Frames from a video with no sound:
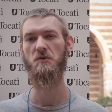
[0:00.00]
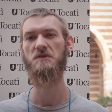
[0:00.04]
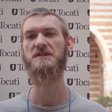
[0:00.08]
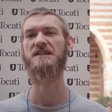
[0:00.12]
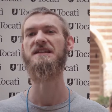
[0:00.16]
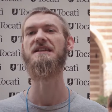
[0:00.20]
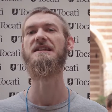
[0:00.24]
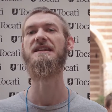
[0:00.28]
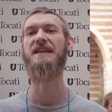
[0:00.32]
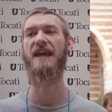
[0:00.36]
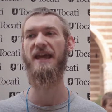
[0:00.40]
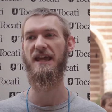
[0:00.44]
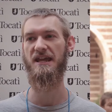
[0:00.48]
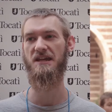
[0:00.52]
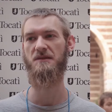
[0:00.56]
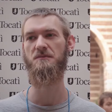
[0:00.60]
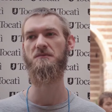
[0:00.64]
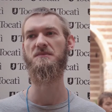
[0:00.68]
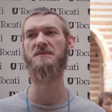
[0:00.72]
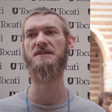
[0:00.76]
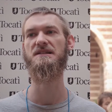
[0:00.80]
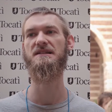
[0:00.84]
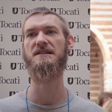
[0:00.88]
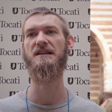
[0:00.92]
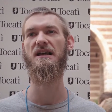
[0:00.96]
using
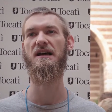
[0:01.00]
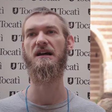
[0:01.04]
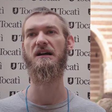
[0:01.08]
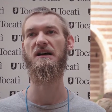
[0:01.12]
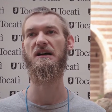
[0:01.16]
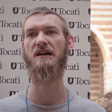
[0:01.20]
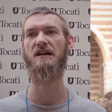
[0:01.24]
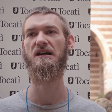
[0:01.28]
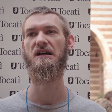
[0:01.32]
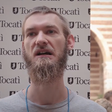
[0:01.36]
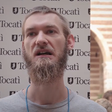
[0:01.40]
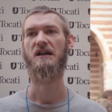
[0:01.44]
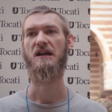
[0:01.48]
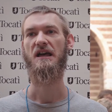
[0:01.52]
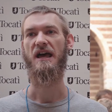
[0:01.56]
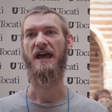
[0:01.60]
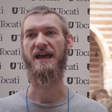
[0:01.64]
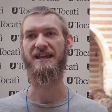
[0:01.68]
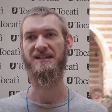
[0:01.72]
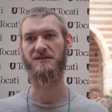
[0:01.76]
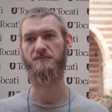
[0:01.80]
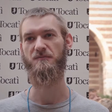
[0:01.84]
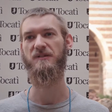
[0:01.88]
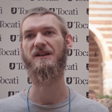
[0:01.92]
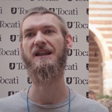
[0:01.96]
games
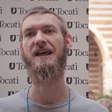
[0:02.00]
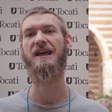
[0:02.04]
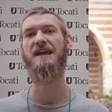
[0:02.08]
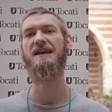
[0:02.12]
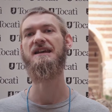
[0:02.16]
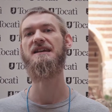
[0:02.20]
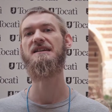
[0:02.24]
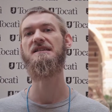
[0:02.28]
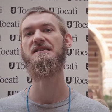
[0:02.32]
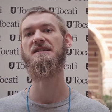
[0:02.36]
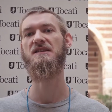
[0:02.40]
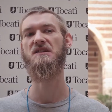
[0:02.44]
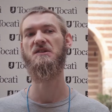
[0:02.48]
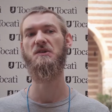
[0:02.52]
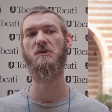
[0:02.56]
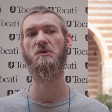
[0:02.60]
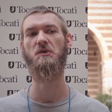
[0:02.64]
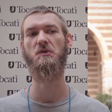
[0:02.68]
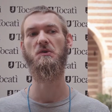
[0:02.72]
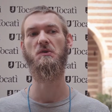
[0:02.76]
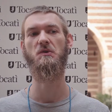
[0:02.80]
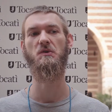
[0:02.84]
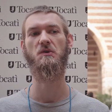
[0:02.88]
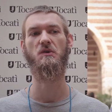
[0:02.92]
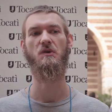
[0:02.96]
and play
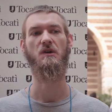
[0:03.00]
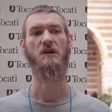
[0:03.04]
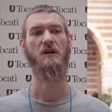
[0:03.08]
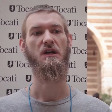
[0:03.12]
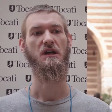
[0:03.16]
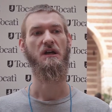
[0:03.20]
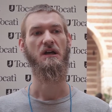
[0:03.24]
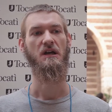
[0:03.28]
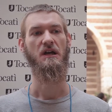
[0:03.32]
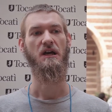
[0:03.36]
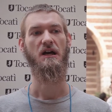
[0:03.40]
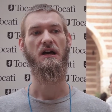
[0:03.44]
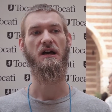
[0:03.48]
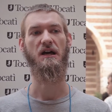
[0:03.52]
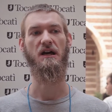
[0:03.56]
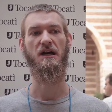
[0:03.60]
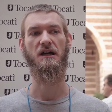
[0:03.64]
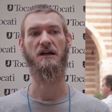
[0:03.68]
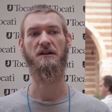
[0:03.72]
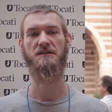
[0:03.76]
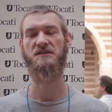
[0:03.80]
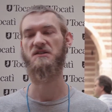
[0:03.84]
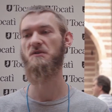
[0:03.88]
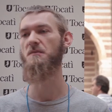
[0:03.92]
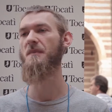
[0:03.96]
to
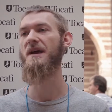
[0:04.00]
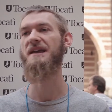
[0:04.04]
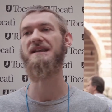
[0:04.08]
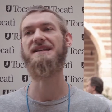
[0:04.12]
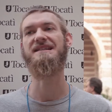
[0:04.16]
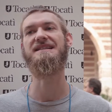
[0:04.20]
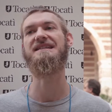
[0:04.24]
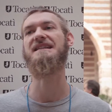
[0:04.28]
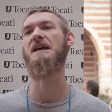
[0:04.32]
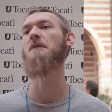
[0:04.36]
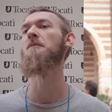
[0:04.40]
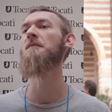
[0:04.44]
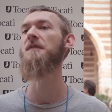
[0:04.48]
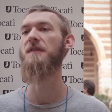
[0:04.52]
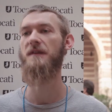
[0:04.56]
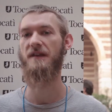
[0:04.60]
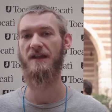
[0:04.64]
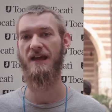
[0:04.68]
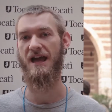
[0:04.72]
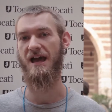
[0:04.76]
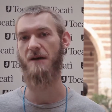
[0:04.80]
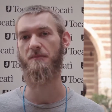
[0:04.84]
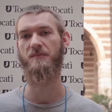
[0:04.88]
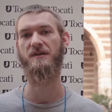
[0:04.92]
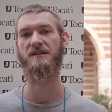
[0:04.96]
make something
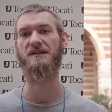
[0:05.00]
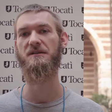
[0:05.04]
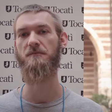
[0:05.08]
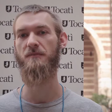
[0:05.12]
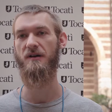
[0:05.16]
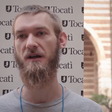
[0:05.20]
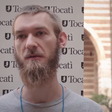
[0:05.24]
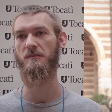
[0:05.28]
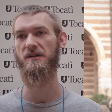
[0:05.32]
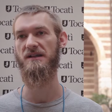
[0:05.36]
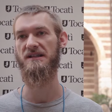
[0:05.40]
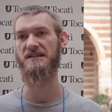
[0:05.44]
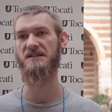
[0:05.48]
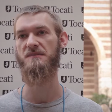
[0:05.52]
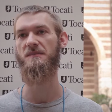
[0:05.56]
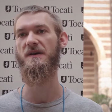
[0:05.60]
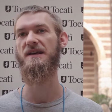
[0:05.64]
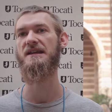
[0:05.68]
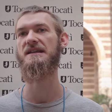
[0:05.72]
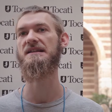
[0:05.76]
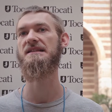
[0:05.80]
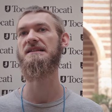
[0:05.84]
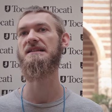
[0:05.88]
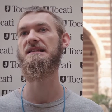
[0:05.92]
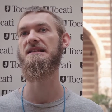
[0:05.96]
happen in public
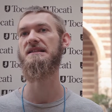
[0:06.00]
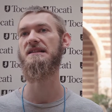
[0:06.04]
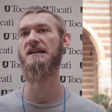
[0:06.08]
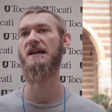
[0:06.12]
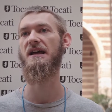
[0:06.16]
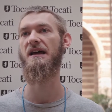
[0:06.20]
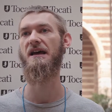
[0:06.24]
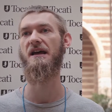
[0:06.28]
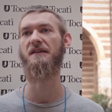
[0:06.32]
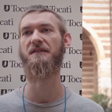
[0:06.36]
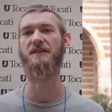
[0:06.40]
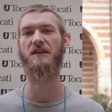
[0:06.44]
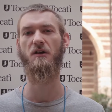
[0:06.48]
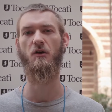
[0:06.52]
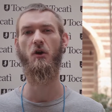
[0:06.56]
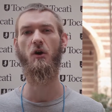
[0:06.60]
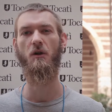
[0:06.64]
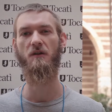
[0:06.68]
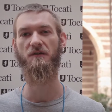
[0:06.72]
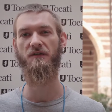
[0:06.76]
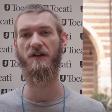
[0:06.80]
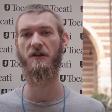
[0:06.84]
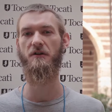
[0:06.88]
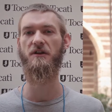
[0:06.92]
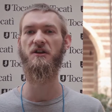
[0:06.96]
space. And they're
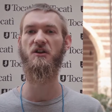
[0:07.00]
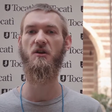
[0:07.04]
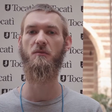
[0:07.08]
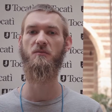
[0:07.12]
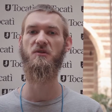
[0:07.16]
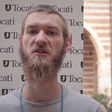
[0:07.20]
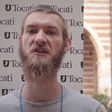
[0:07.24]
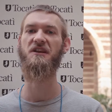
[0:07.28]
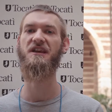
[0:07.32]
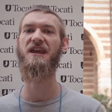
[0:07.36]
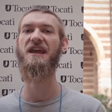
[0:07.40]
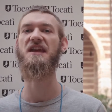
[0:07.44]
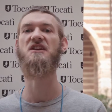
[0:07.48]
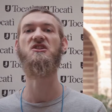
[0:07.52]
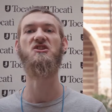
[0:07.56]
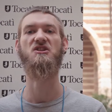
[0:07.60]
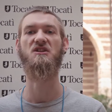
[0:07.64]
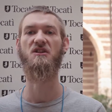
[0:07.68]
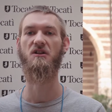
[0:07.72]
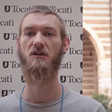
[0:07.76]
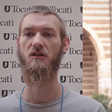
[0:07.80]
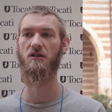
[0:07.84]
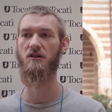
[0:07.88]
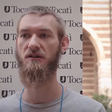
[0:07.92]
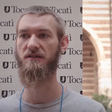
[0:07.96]
all very
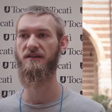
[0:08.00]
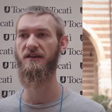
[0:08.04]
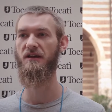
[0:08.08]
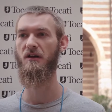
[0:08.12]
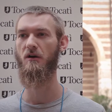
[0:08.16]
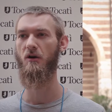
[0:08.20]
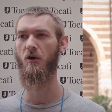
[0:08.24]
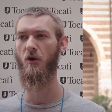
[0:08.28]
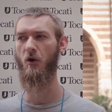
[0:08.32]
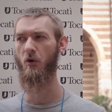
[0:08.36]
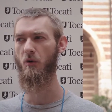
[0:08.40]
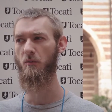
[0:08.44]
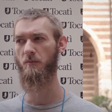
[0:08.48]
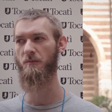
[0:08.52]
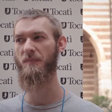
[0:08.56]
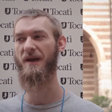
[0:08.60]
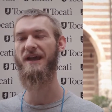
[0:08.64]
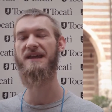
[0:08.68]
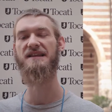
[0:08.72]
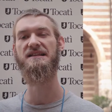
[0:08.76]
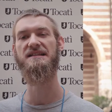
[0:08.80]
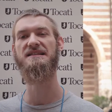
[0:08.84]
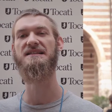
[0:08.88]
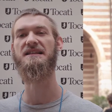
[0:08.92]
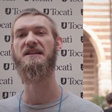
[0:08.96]
communicational. They are all
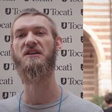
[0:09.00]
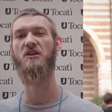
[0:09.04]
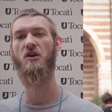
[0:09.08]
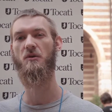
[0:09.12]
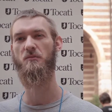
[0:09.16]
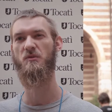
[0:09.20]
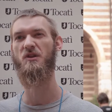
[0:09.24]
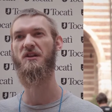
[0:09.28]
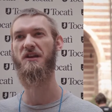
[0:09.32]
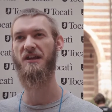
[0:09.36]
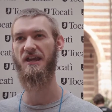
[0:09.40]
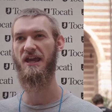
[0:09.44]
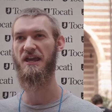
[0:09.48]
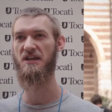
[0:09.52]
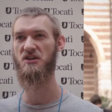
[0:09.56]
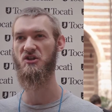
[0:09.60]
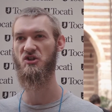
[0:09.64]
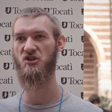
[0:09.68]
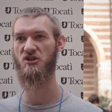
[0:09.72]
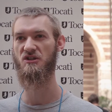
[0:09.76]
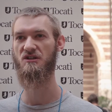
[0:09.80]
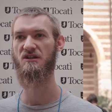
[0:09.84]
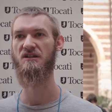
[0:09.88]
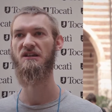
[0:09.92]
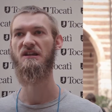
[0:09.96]
based in
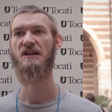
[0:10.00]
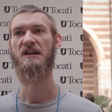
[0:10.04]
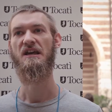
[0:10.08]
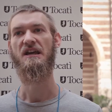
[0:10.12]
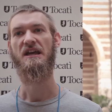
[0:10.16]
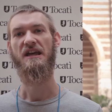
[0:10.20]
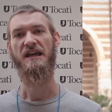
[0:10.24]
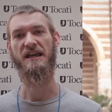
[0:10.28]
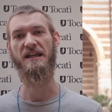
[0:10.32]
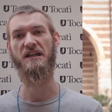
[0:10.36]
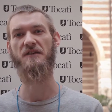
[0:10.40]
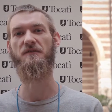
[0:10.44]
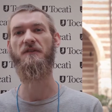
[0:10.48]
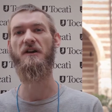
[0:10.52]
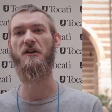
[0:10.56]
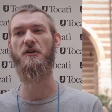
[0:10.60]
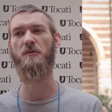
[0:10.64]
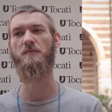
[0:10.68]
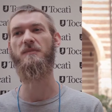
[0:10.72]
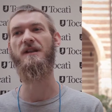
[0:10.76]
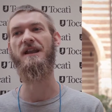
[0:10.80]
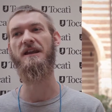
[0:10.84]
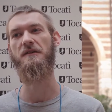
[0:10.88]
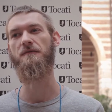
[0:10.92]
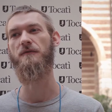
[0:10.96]
communication, in a very
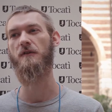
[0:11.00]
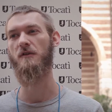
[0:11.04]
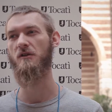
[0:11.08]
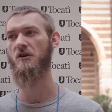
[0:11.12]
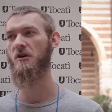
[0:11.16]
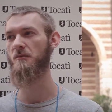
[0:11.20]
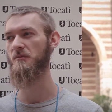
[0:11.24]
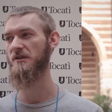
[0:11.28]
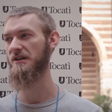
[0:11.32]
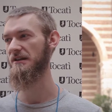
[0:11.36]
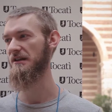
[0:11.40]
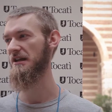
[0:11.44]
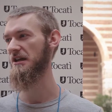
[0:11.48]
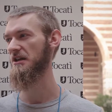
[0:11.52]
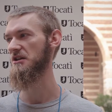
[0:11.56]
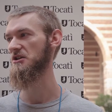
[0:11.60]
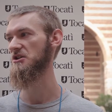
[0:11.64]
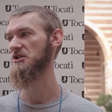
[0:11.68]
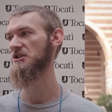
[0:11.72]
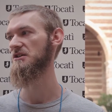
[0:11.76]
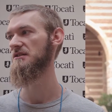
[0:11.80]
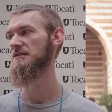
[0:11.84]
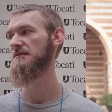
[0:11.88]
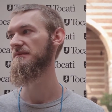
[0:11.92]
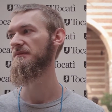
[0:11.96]
playful
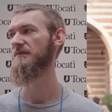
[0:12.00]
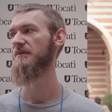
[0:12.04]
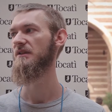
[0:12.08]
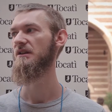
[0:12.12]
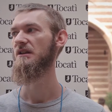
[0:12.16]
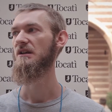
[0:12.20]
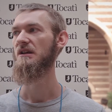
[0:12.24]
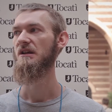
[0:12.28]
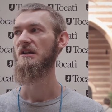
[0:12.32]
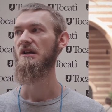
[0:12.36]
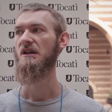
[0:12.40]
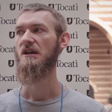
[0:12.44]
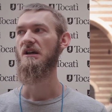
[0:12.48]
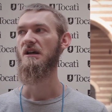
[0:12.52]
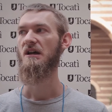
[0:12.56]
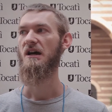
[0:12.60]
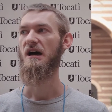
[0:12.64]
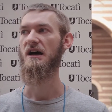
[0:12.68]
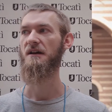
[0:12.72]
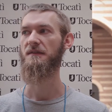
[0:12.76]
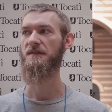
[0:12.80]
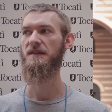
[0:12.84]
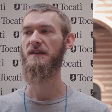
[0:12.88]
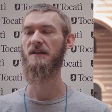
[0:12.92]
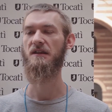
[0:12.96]
communication.
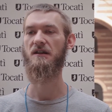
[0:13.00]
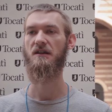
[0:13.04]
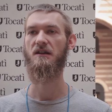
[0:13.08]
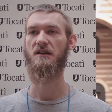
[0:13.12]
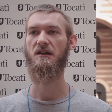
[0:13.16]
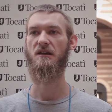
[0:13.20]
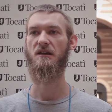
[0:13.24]
I think